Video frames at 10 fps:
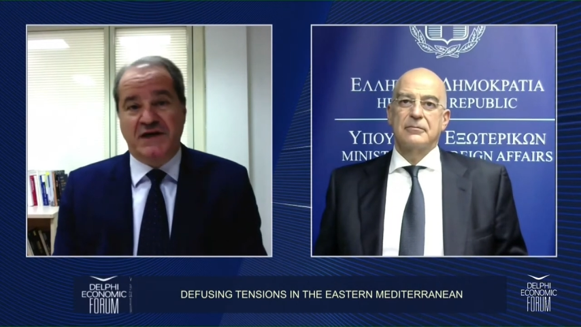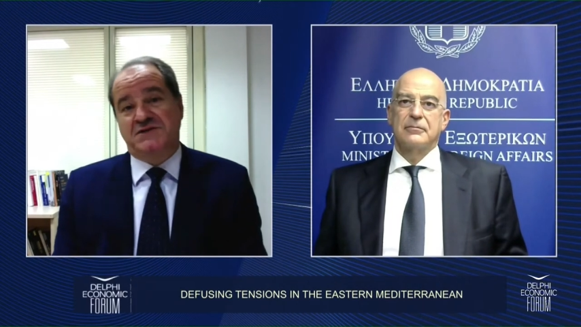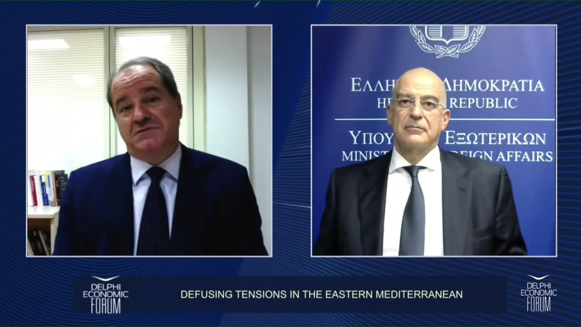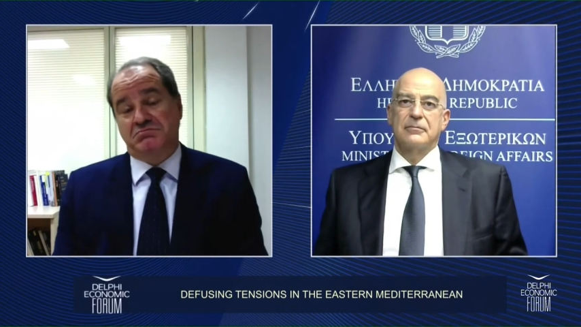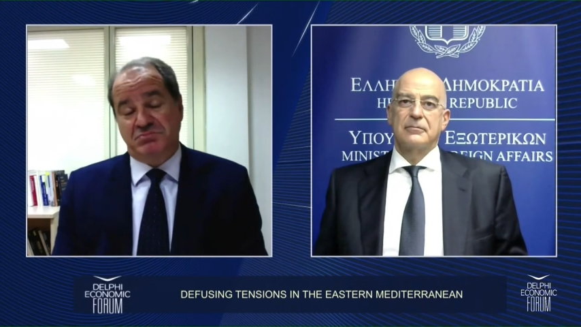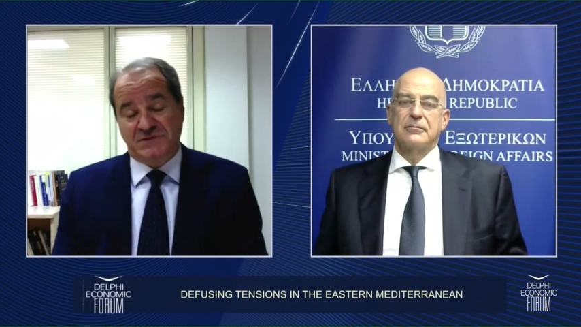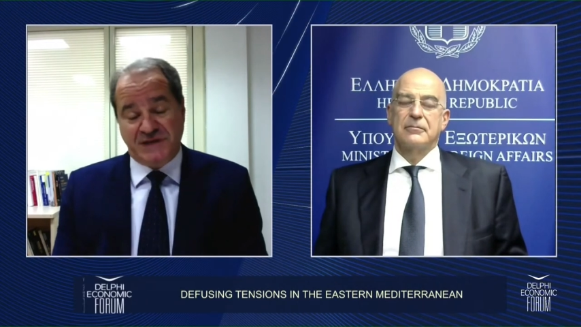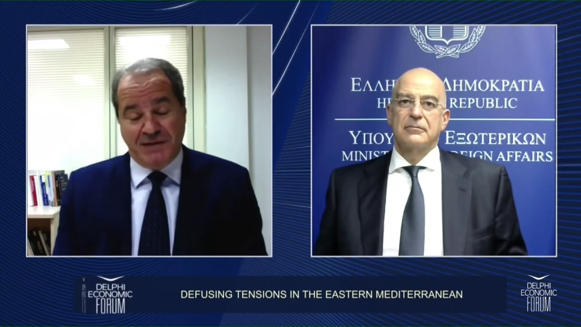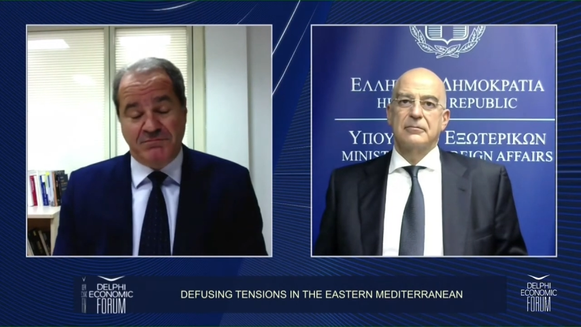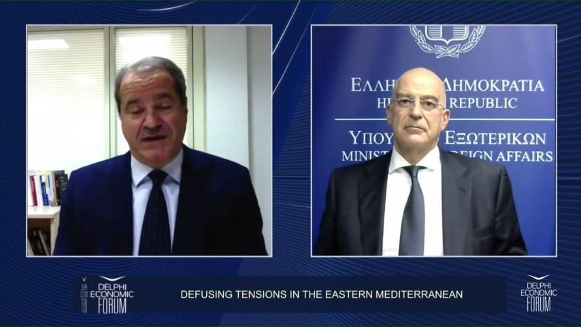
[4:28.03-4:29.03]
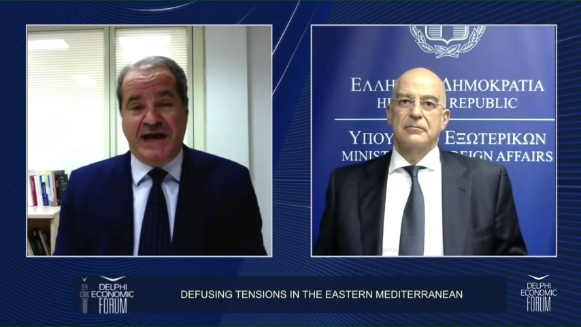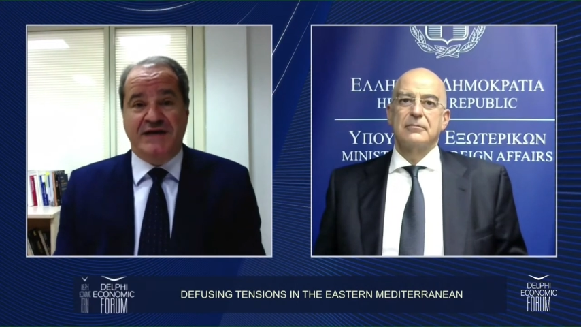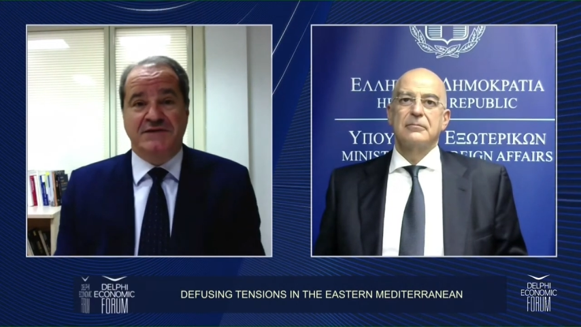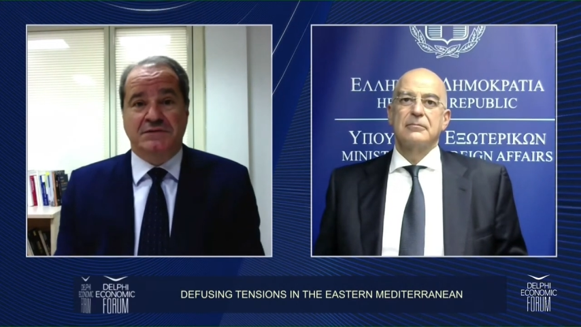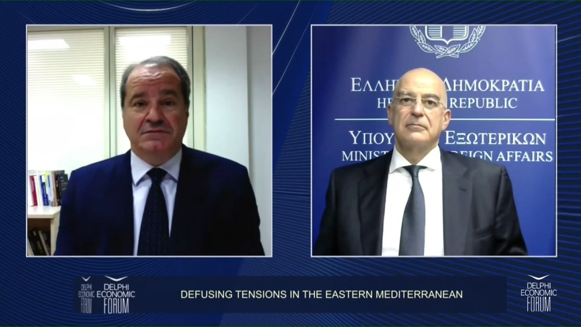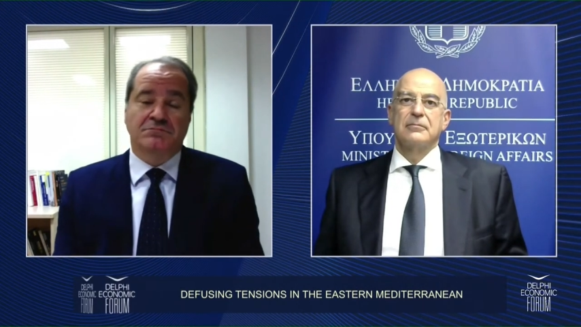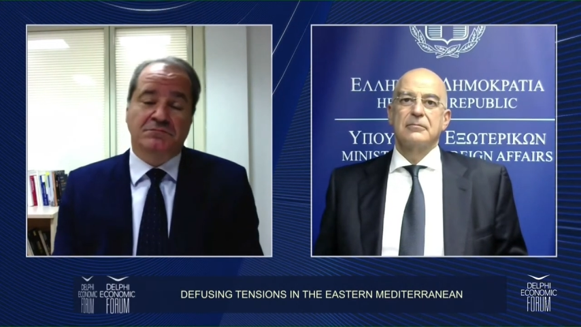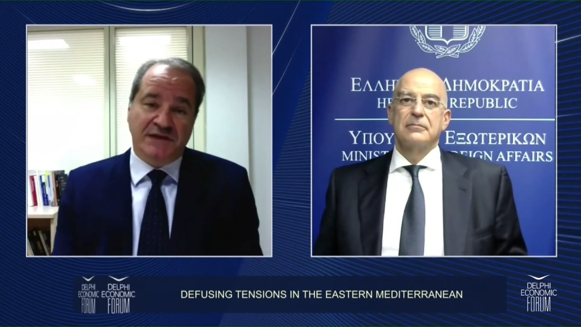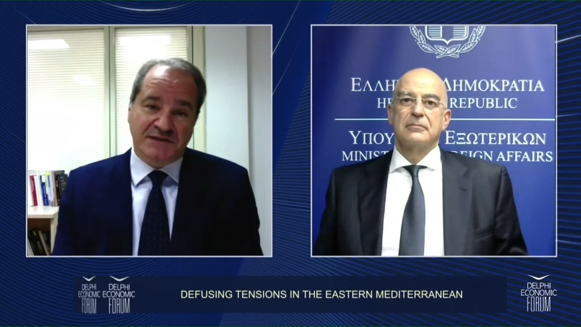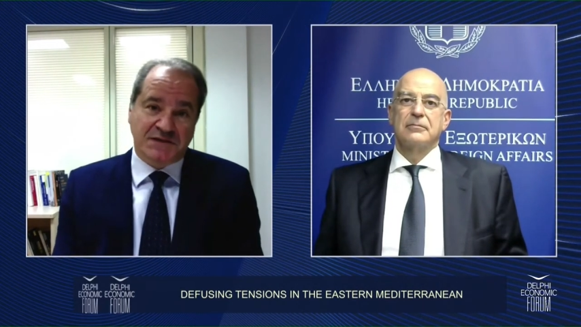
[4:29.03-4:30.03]
Speaker 1: as some ask,
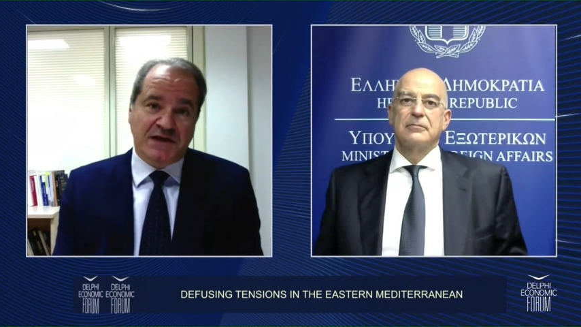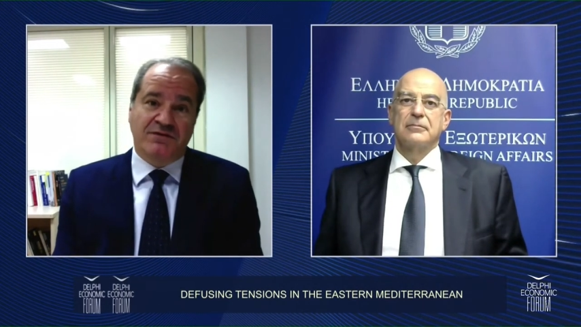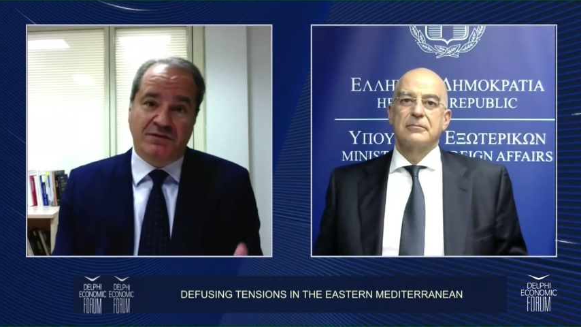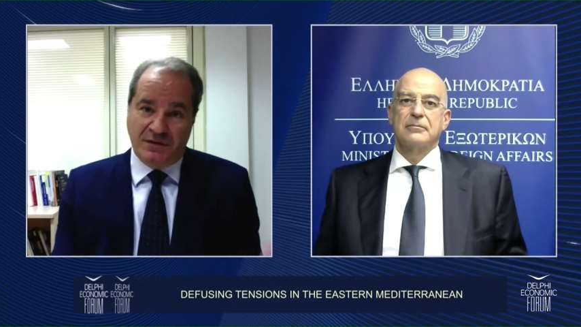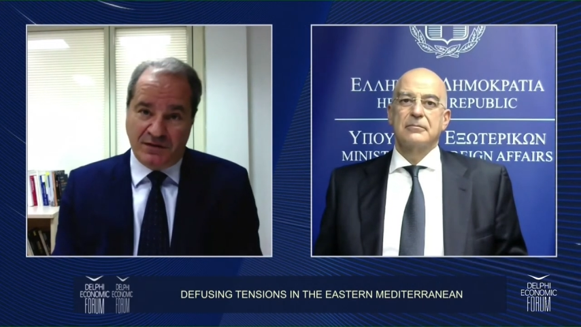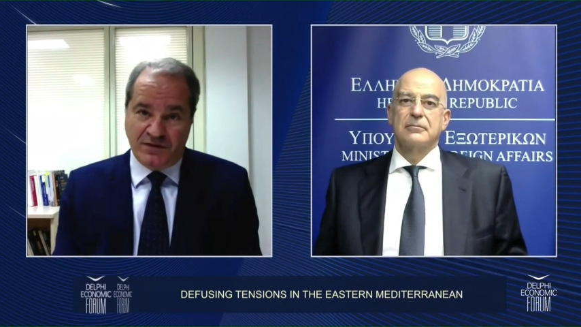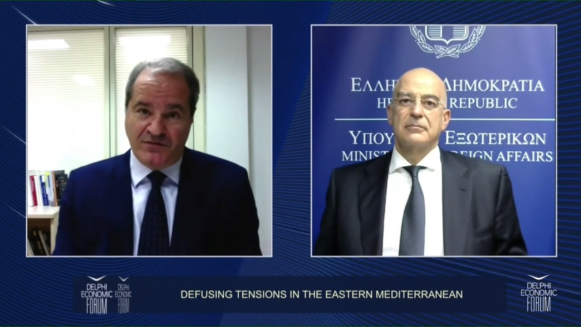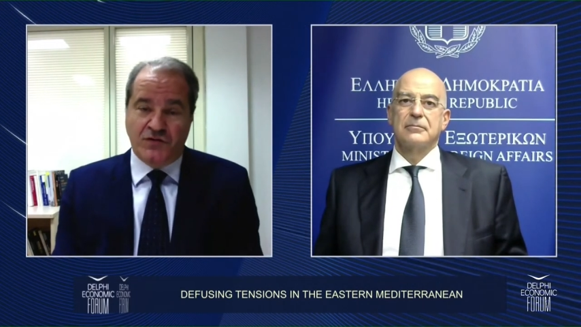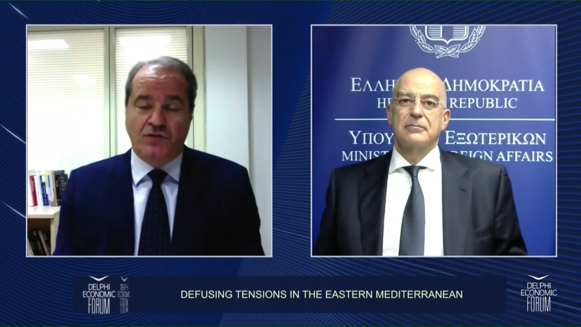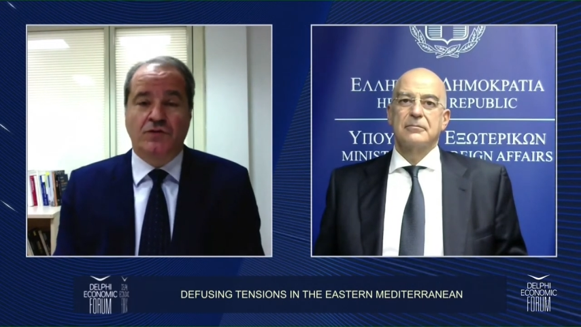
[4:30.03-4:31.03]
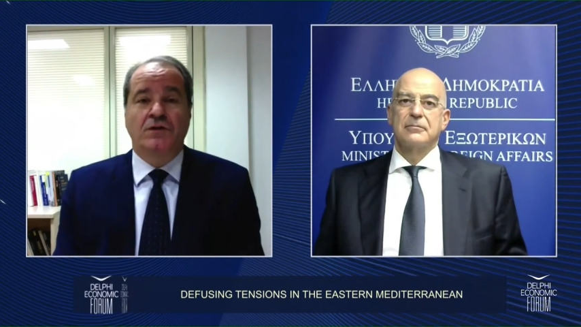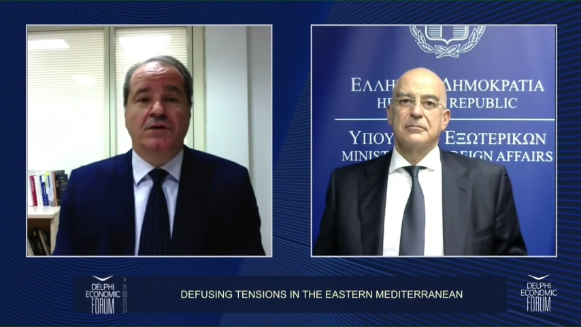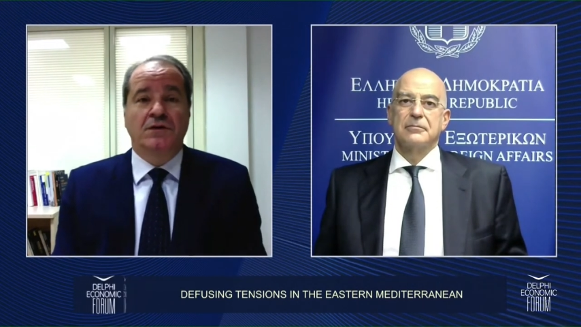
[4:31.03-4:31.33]
let's say, in their view,